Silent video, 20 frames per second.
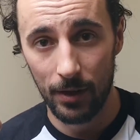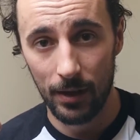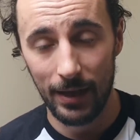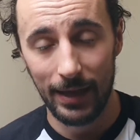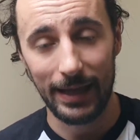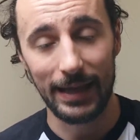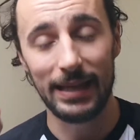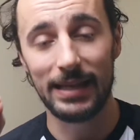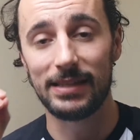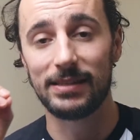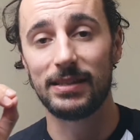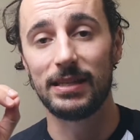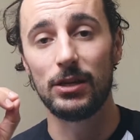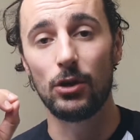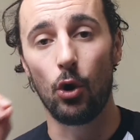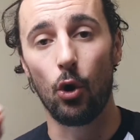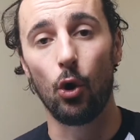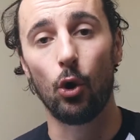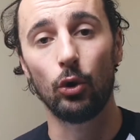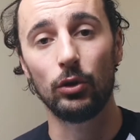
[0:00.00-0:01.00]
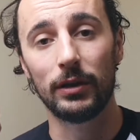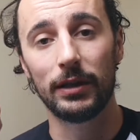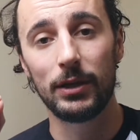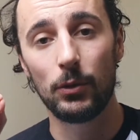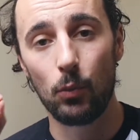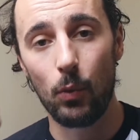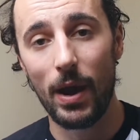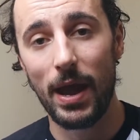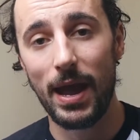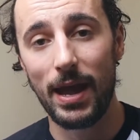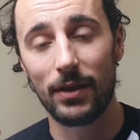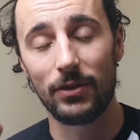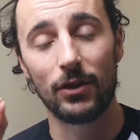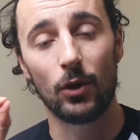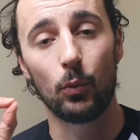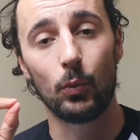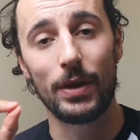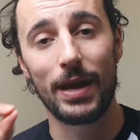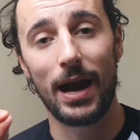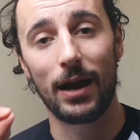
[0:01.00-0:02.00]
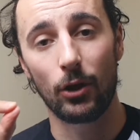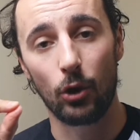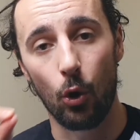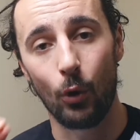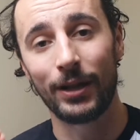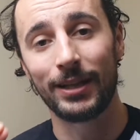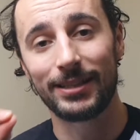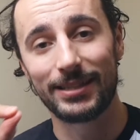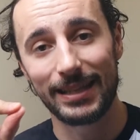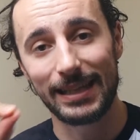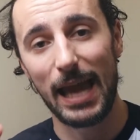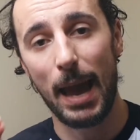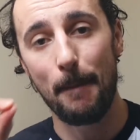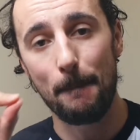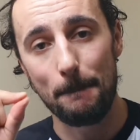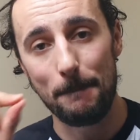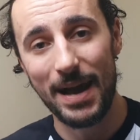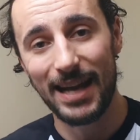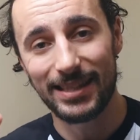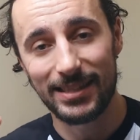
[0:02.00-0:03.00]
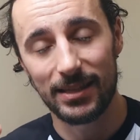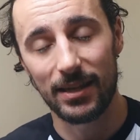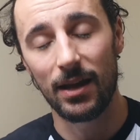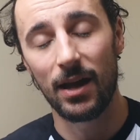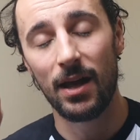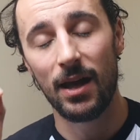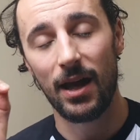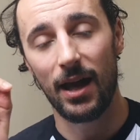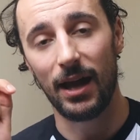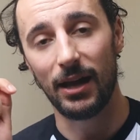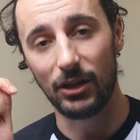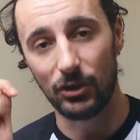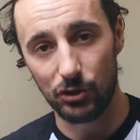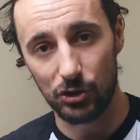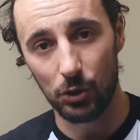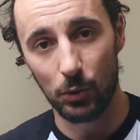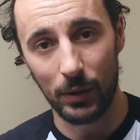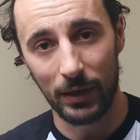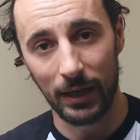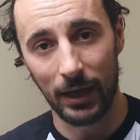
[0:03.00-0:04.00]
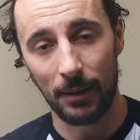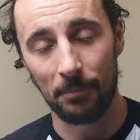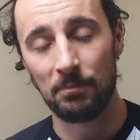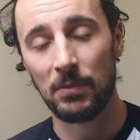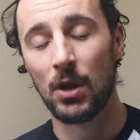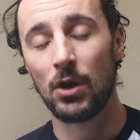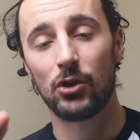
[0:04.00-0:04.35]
It is the only way that we are going to get better at doing it.